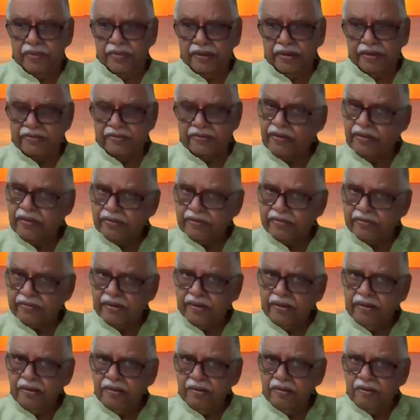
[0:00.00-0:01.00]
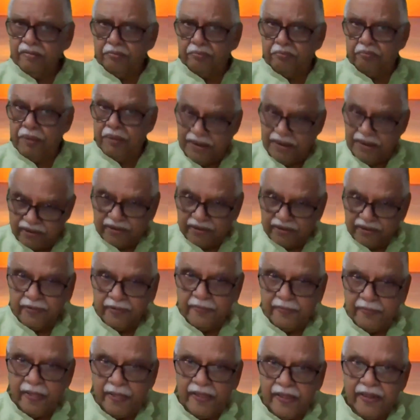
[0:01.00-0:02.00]
exaltation, but
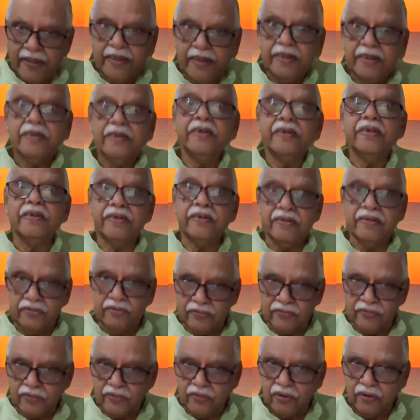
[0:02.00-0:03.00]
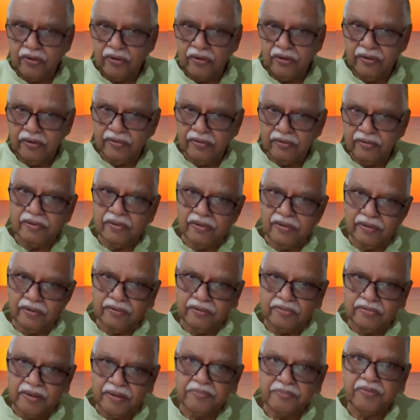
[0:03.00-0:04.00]
it is
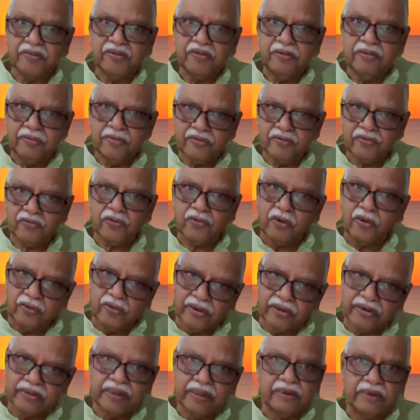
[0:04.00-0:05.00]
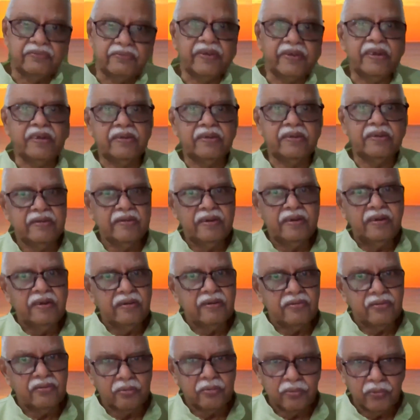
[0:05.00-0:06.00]
strong. Some say stronger than when he is in
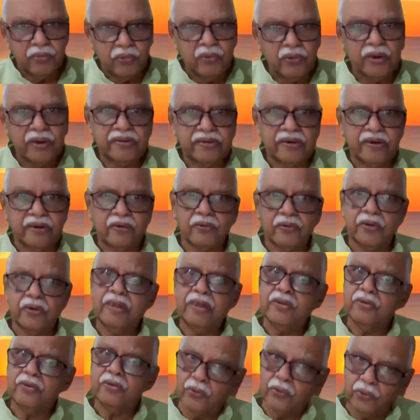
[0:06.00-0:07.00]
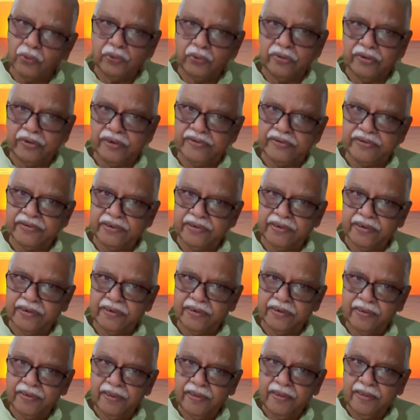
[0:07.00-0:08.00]
his Mula Trikona or own Rashi.
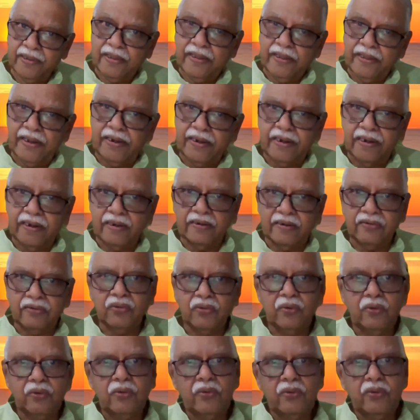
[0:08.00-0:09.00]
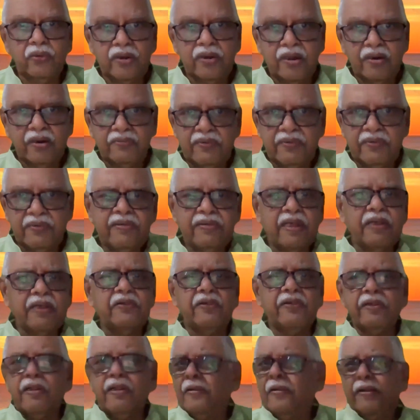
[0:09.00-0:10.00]
And so, dear friends,
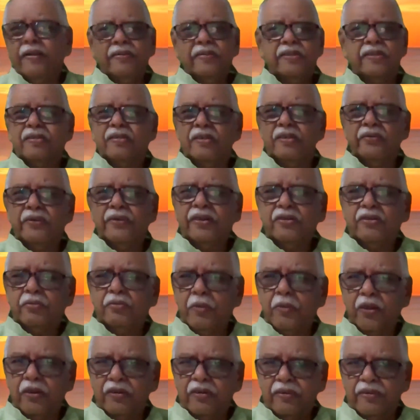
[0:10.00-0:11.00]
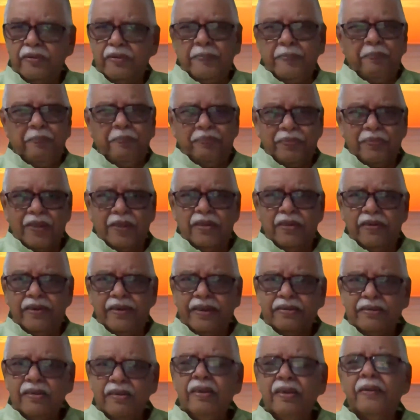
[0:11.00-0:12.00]
this is a very small
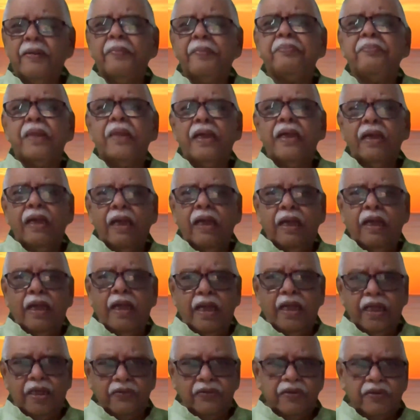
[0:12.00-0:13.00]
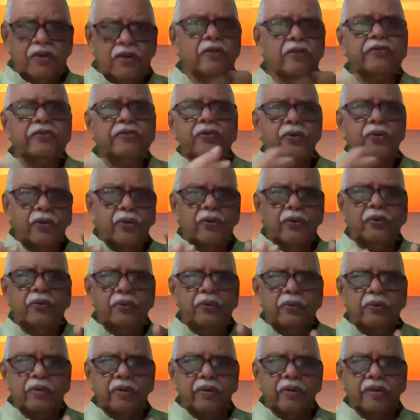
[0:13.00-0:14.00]
lecture. I will
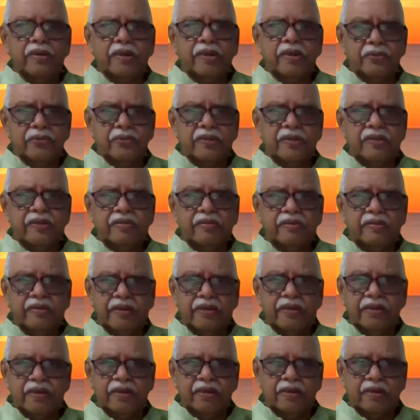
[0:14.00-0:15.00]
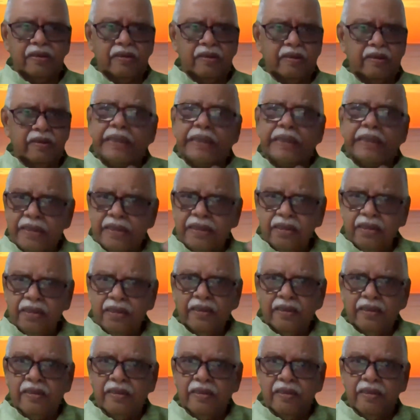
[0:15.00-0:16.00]
also give this in Hindi